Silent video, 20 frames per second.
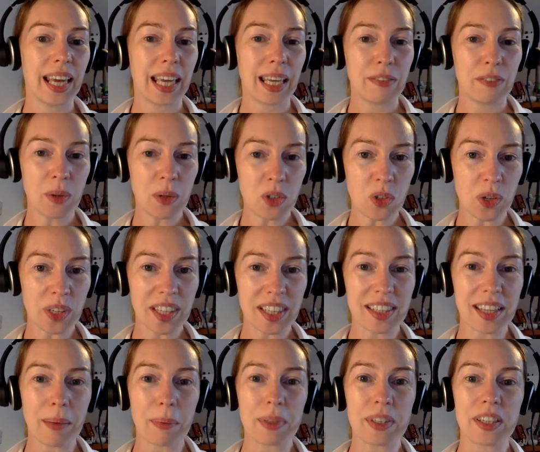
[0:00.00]
If you enjoy
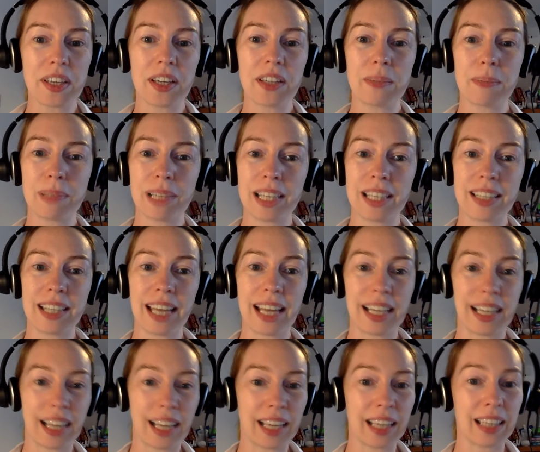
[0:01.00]
this episode, please
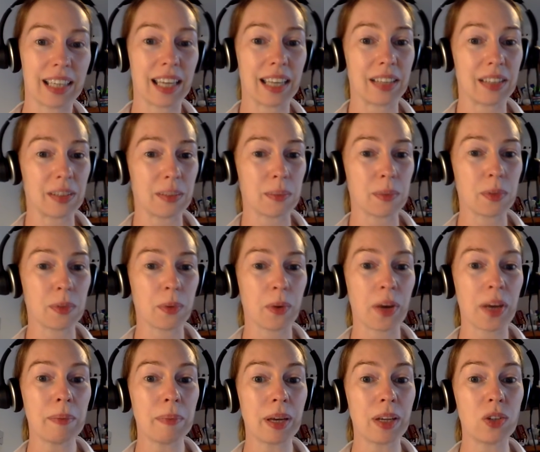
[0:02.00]
hit like and
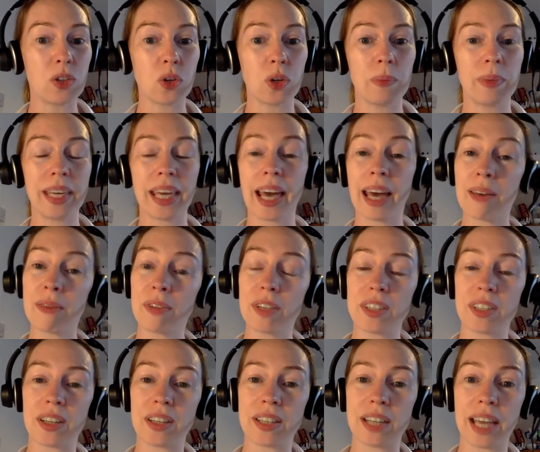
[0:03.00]
subscribe and join me every
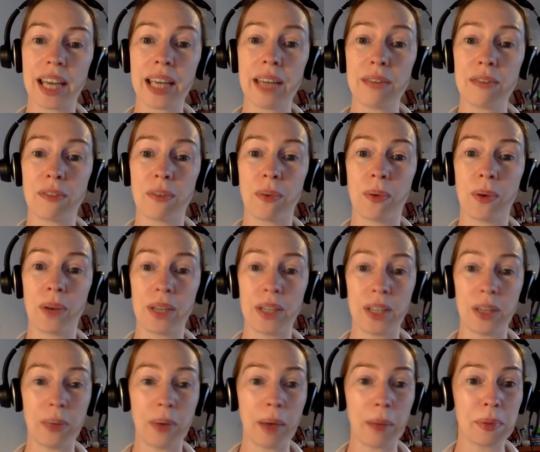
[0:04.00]
Sunday for a
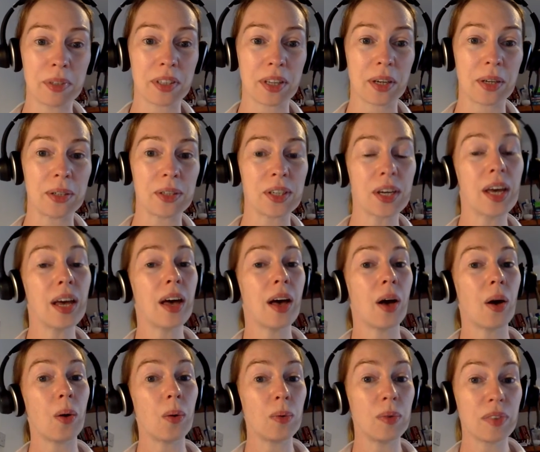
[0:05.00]
new episode.
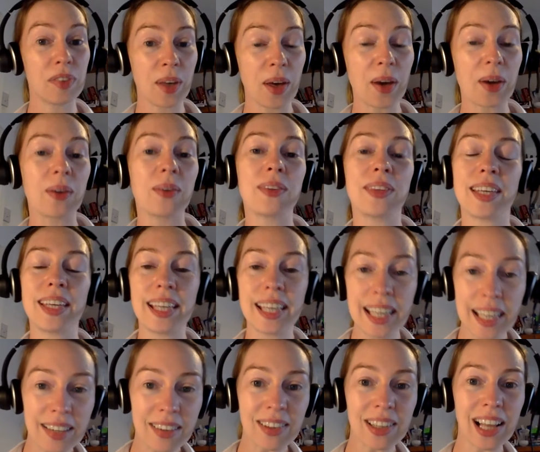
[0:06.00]
Although the
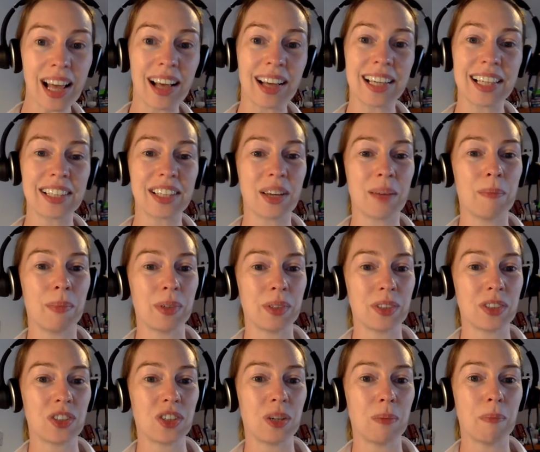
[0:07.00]
eagle-eyed
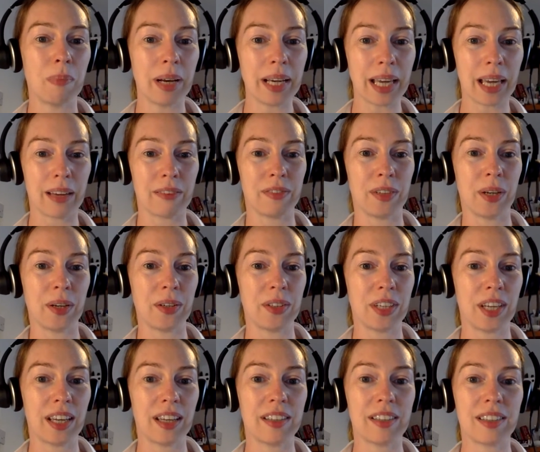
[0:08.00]
amongst you might have
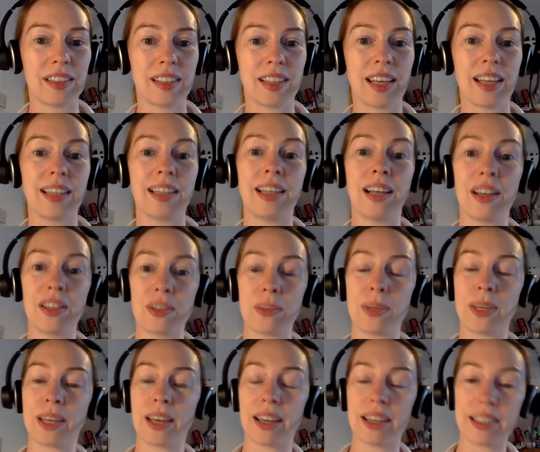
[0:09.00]
noticed that last
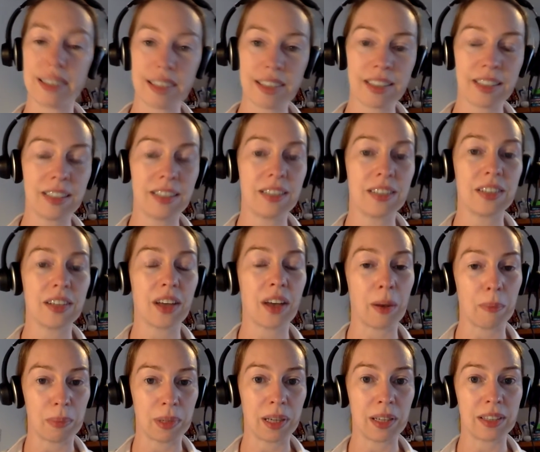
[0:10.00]
week I didn't
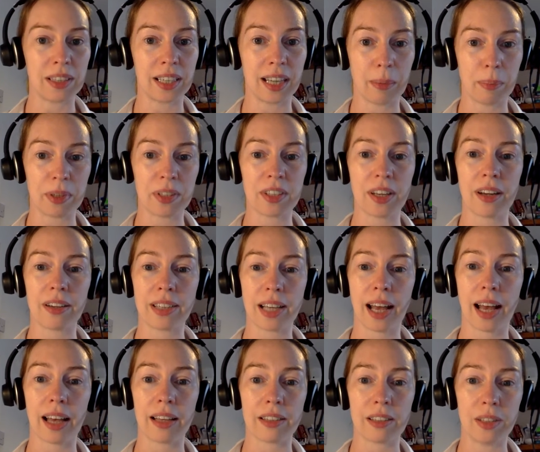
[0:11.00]
upload an episode
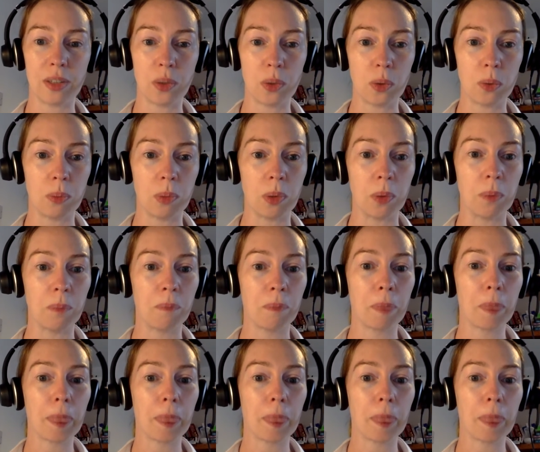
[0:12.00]
as normal.